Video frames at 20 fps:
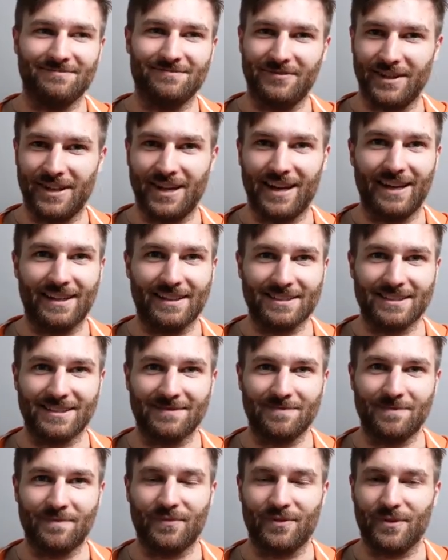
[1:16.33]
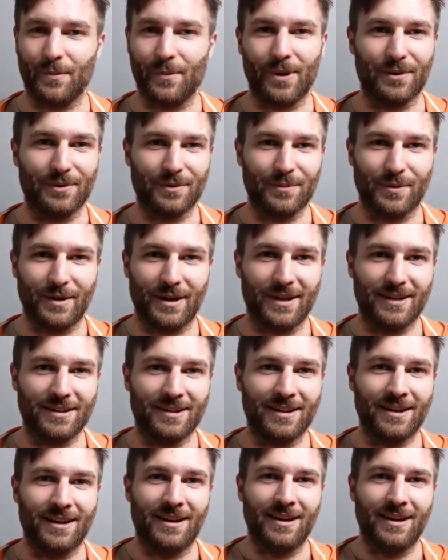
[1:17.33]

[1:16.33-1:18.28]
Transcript: vacation from my own brain.